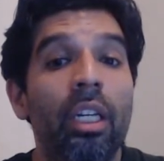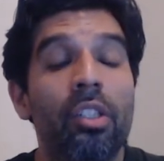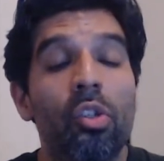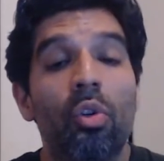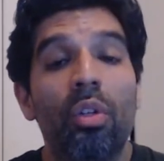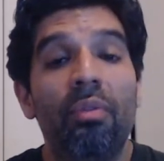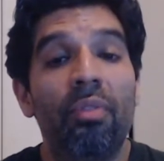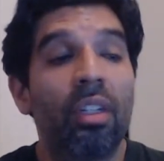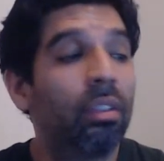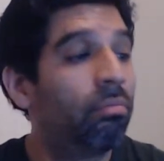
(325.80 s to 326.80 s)
so he
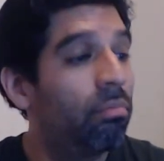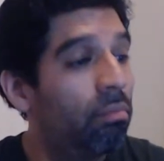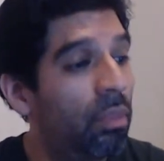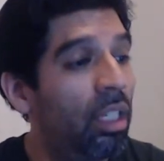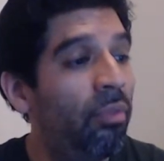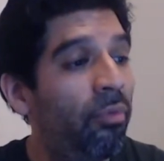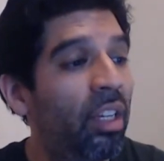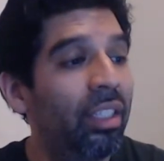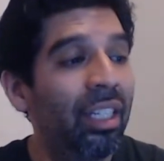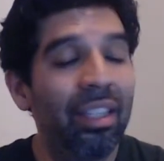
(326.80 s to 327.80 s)

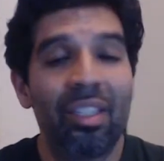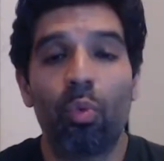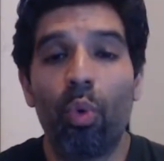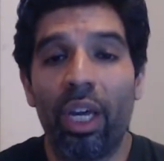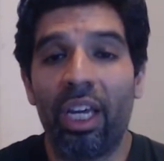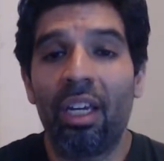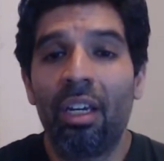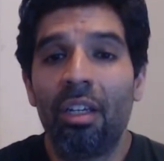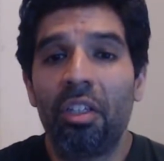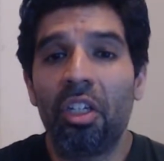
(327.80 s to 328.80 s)
felt in this way,
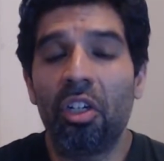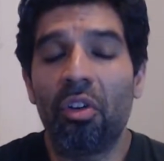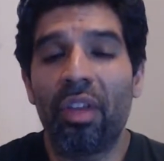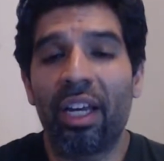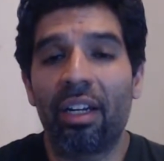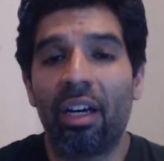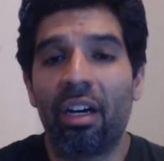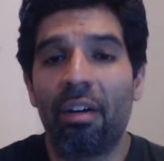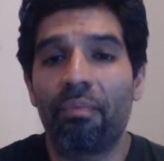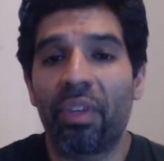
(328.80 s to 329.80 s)

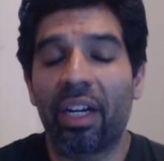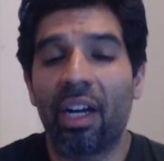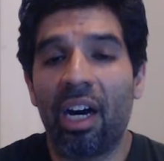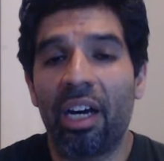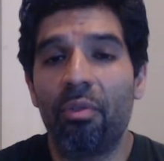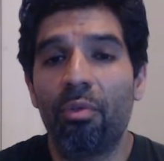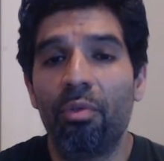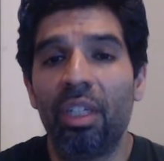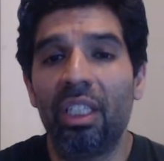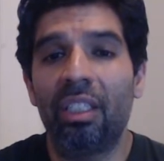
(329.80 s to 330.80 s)
that God
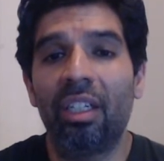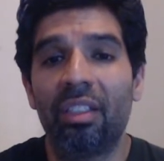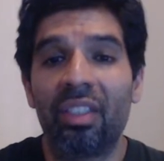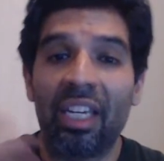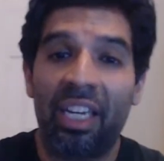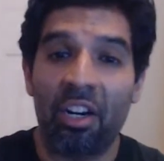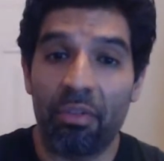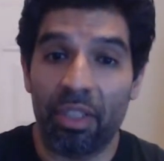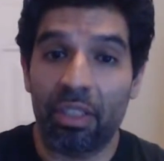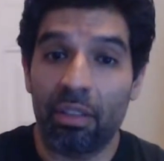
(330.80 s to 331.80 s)
really does take
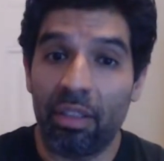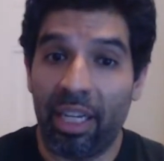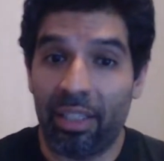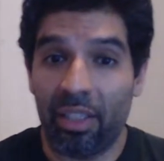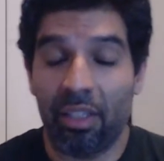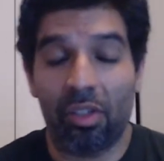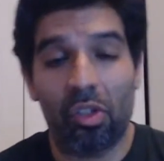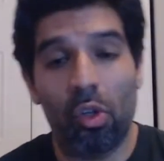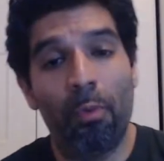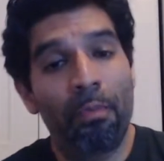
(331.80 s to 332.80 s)
care of us in that sense.
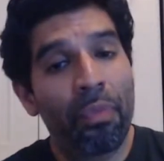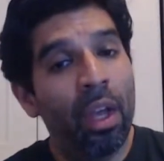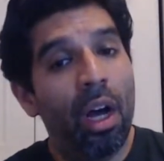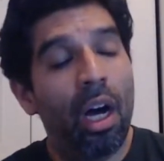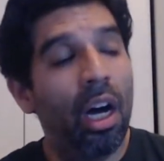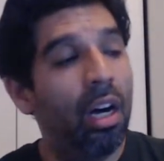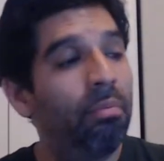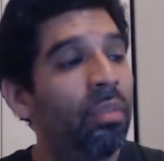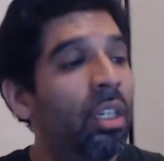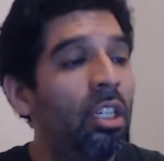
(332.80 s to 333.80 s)
So,
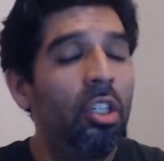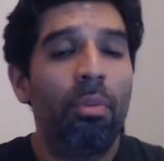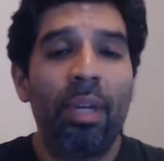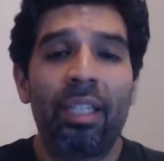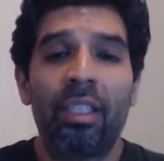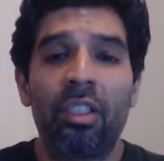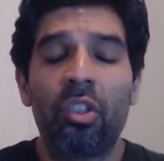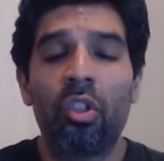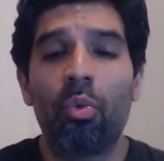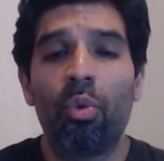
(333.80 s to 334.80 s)
pay
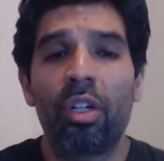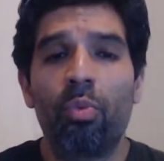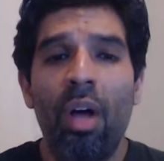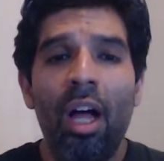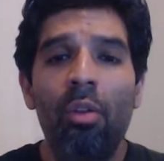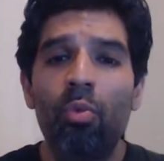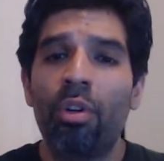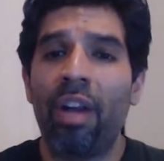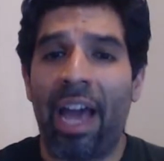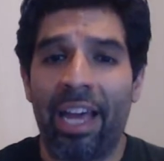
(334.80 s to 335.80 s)
attention to the words while
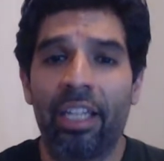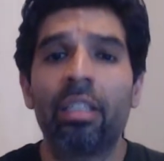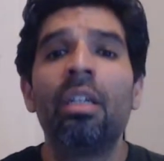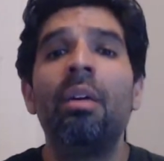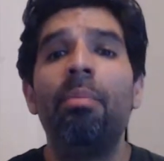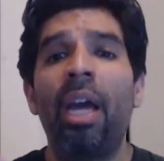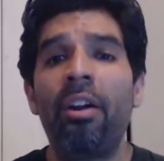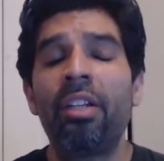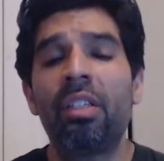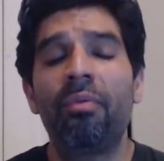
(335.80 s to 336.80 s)
we're at it.
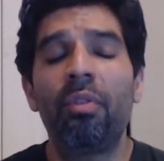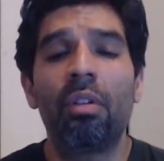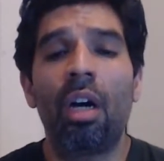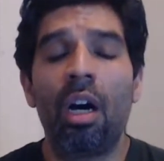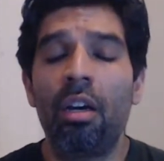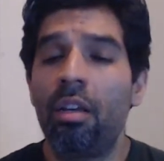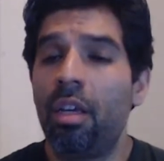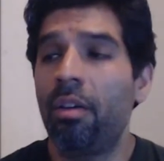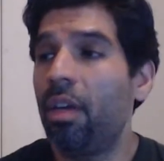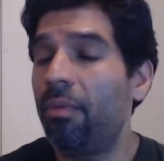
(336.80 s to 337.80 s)
Parents, if you
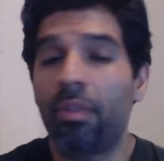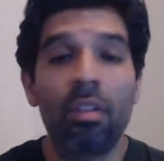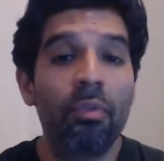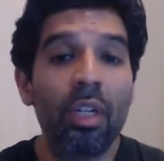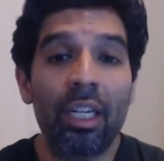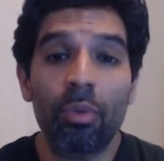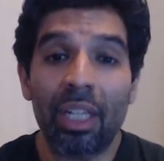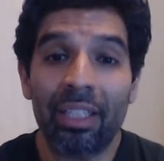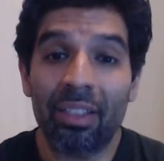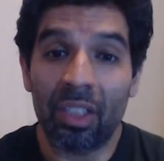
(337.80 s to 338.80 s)
guys would
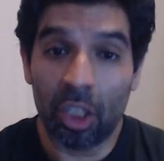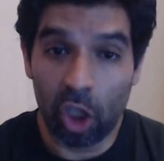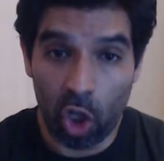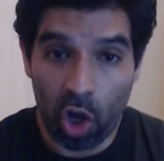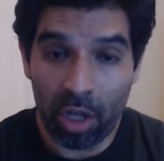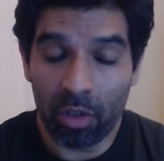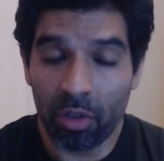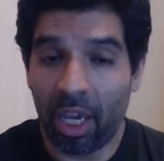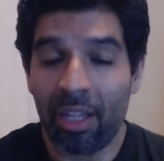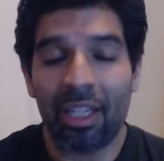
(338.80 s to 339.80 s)
like to sing along,
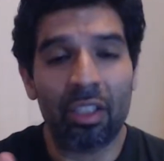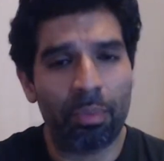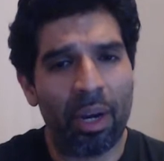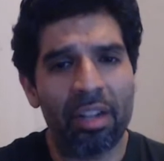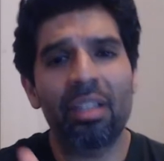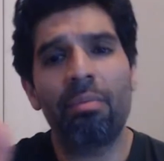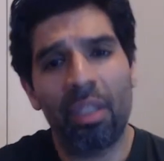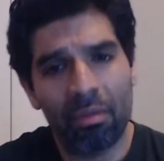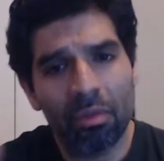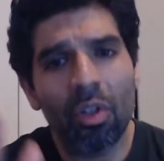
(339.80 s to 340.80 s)
okay, not just parents, I
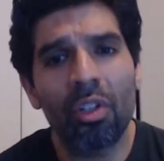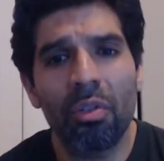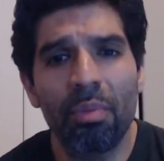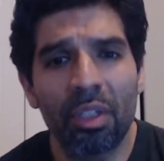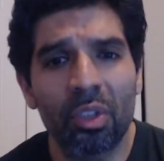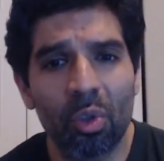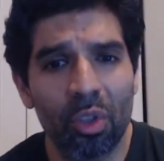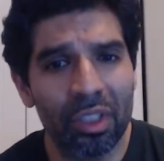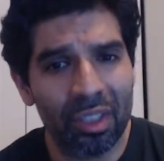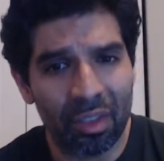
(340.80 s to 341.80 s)
mean all you middle
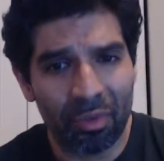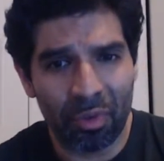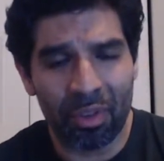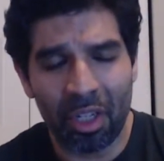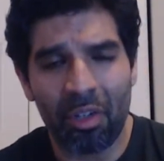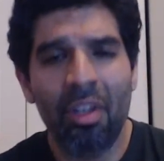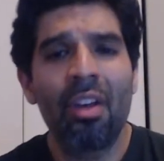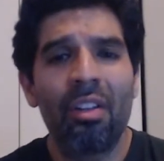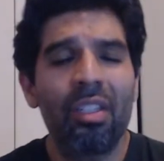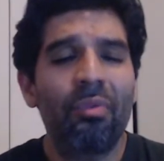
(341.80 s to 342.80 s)
schoolers. This
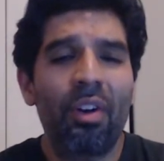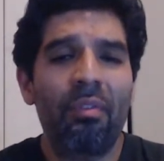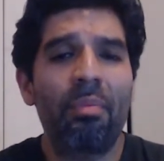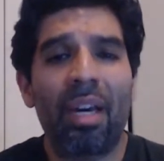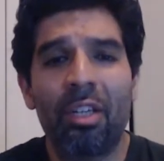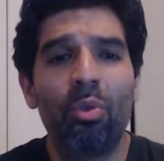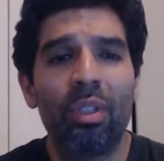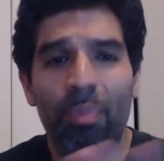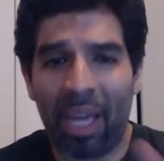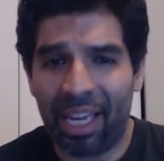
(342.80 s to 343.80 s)
is for everybody who
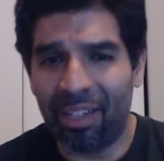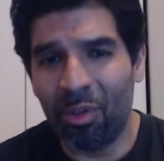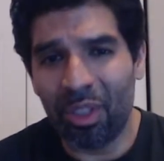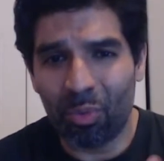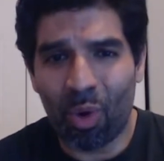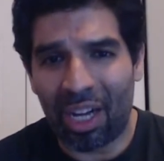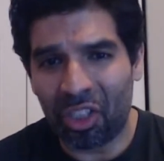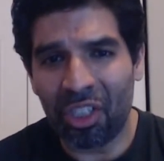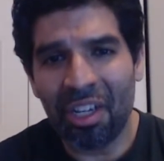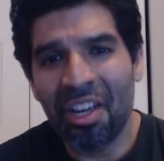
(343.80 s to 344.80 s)
is who's
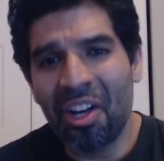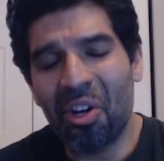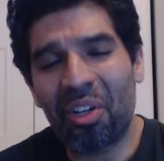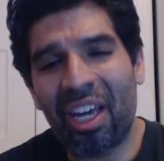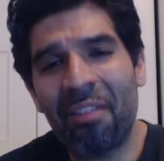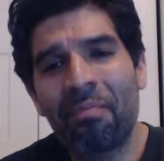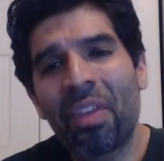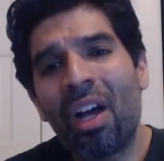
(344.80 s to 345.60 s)
watching, okay.